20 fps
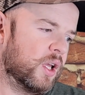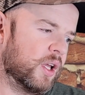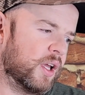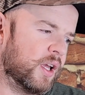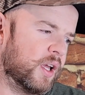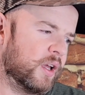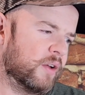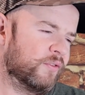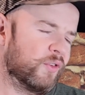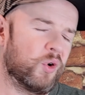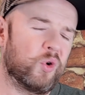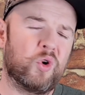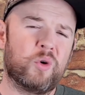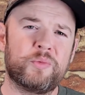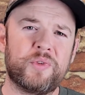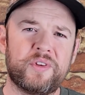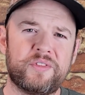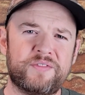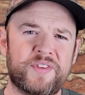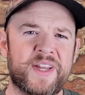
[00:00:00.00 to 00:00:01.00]
Uh, for
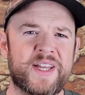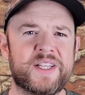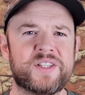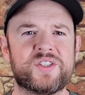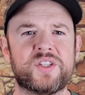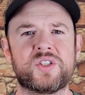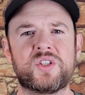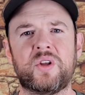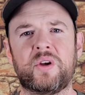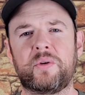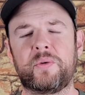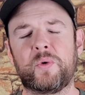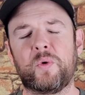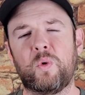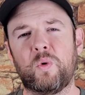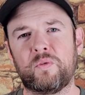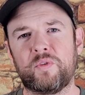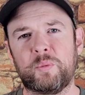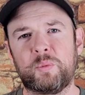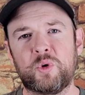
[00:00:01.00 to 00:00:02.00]
home defense, it's not going to
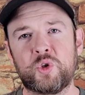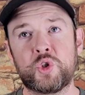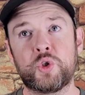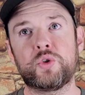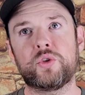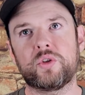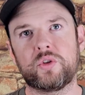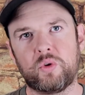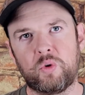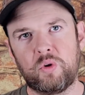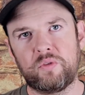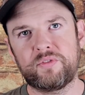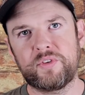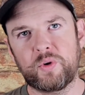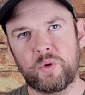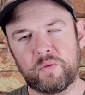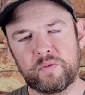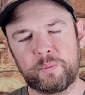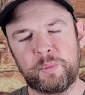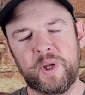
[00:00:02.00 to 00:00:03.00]
over, shouldn't
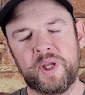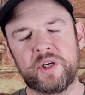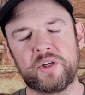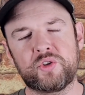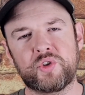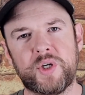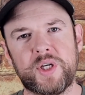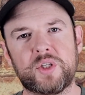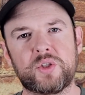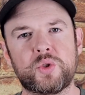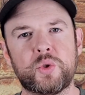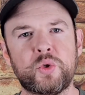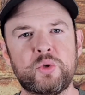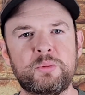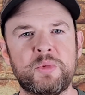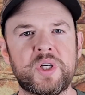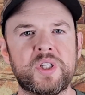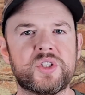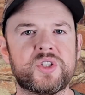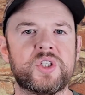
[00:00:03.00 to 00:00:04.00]
hopefully over penetrate too
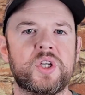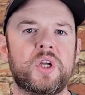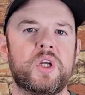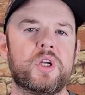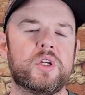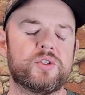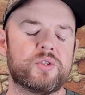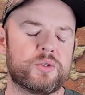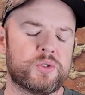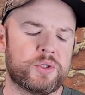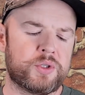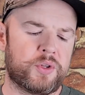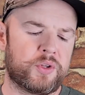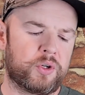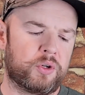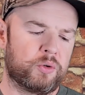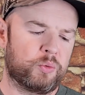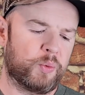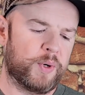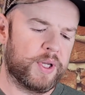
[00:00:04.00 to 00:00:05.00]
much. So it's
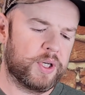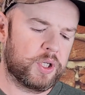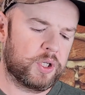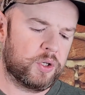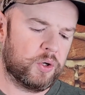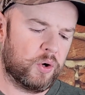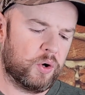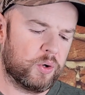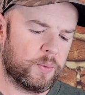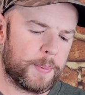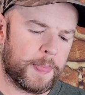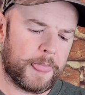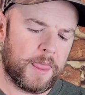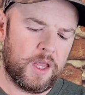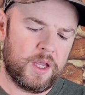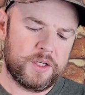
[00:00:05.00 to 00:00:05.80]
another good way to go.